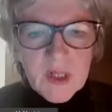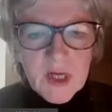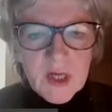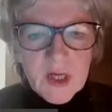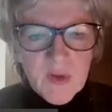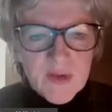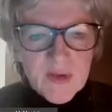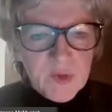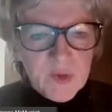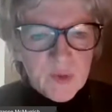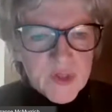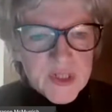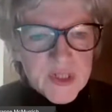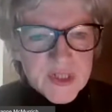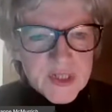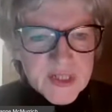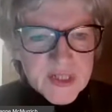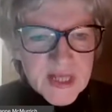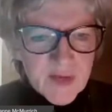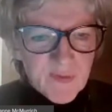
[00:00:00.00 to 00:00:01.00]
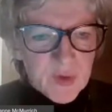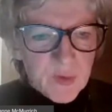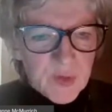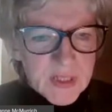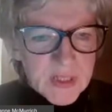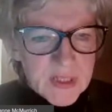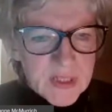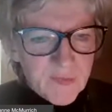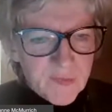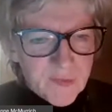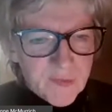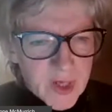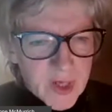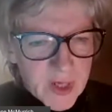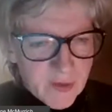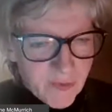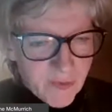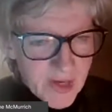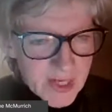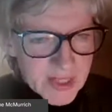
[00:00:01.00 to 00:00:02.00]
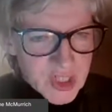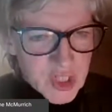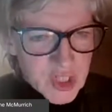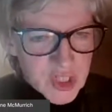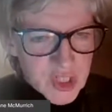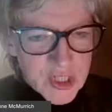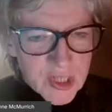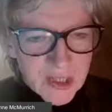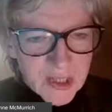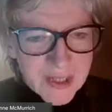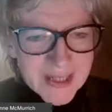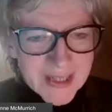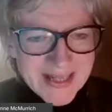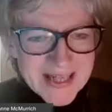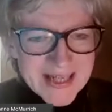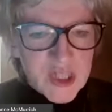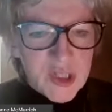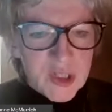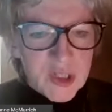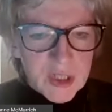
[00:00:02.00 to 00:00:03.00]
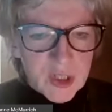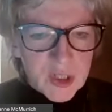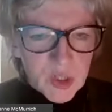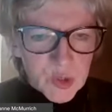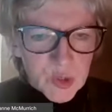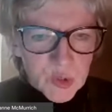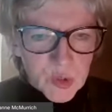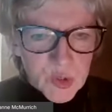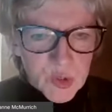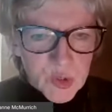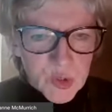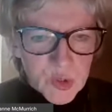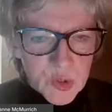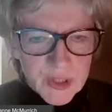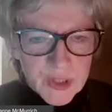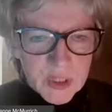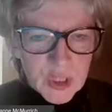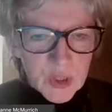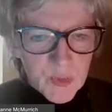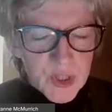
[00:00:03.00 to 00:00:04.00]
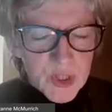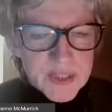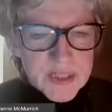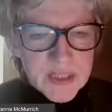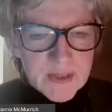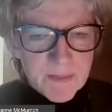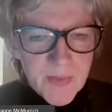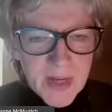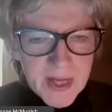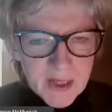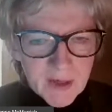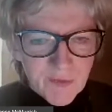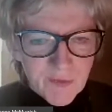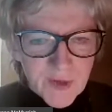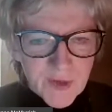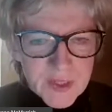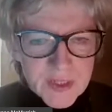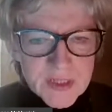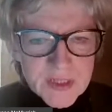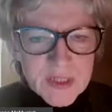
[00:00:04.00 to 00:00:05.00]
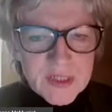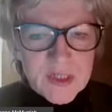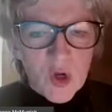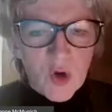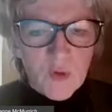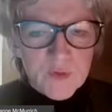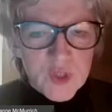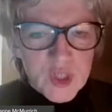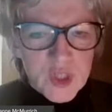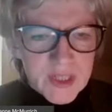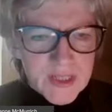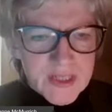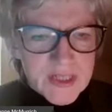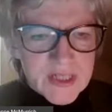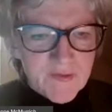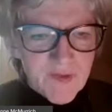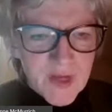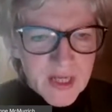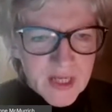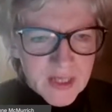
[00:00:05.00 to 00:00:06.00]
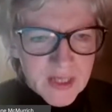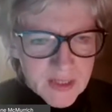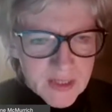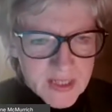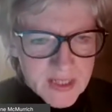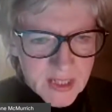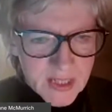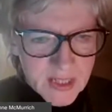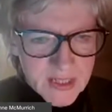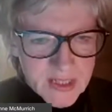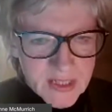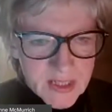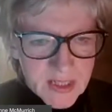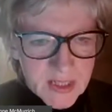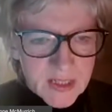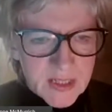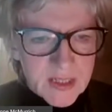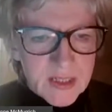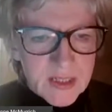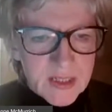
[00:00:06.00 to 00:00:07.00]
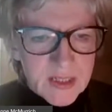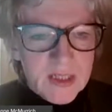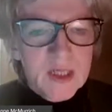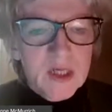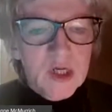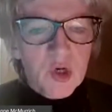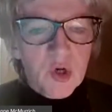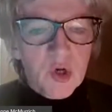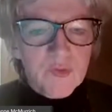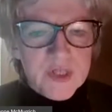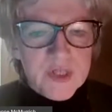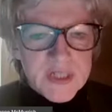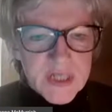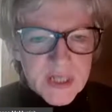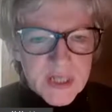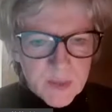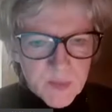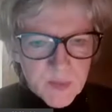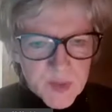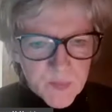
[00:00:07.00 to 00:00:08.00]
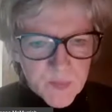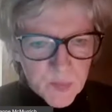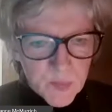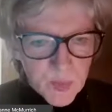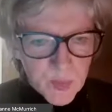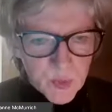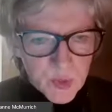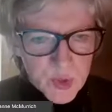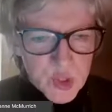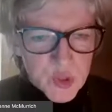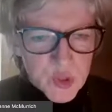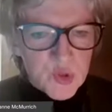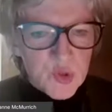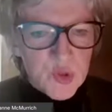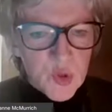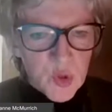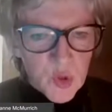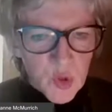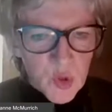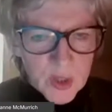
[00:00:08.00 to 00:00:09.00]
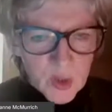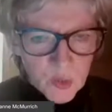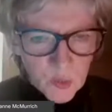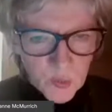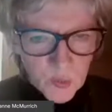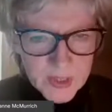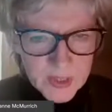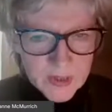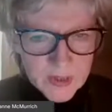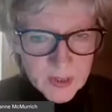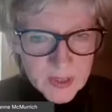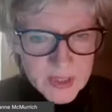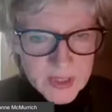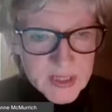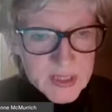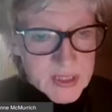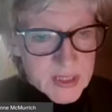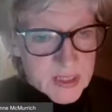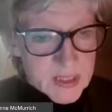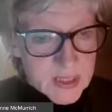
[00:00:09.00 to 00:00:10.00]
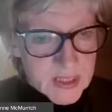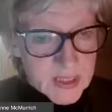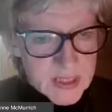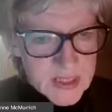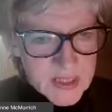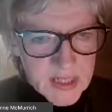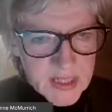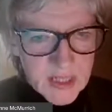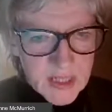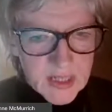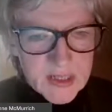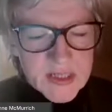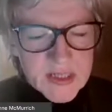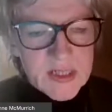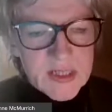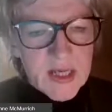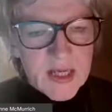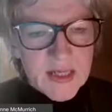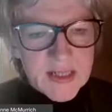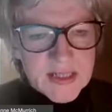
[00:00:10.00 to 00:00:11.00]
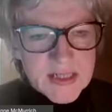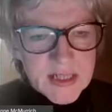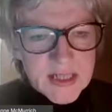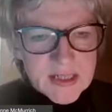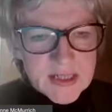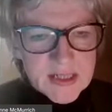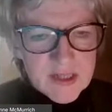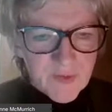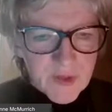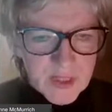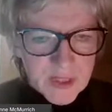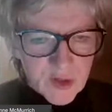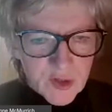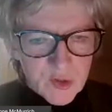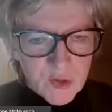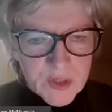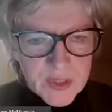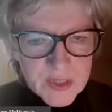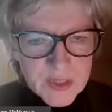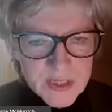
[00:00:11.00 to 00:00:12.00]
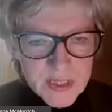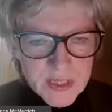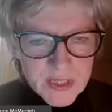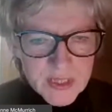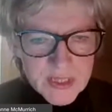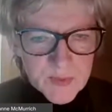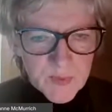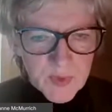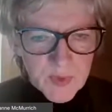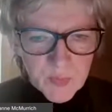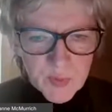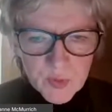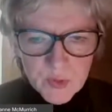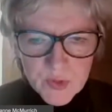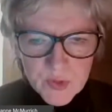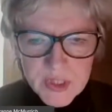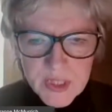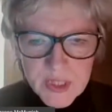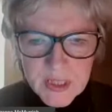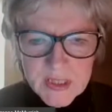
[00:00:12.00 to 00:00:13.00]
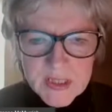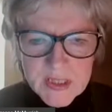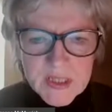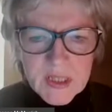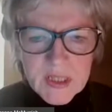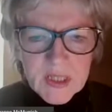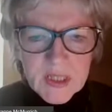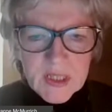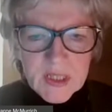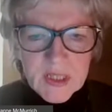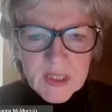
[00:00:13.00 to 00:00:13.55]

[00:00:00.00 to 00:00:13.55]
However, several key factors led to the conclusion that the community benefits of transferring this asset on the terms proposed do not outweigh the risks and concerns identified through the assessment process.